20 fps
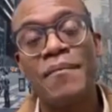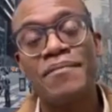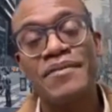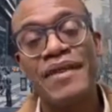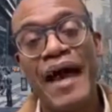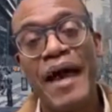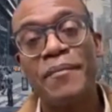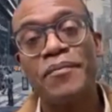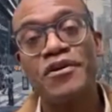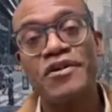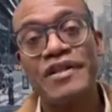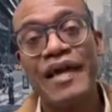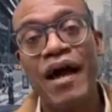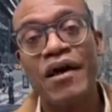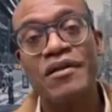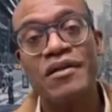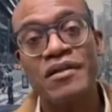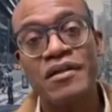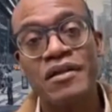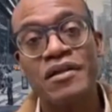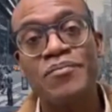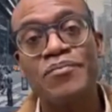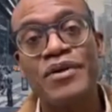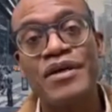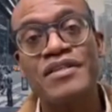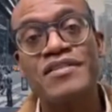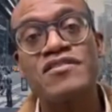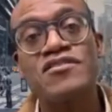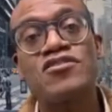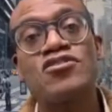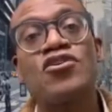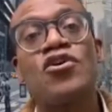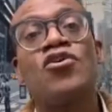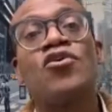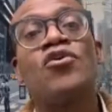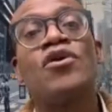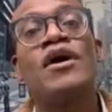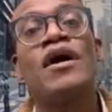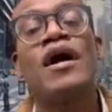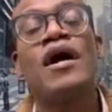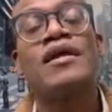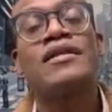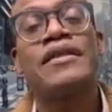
diaper down a little bit so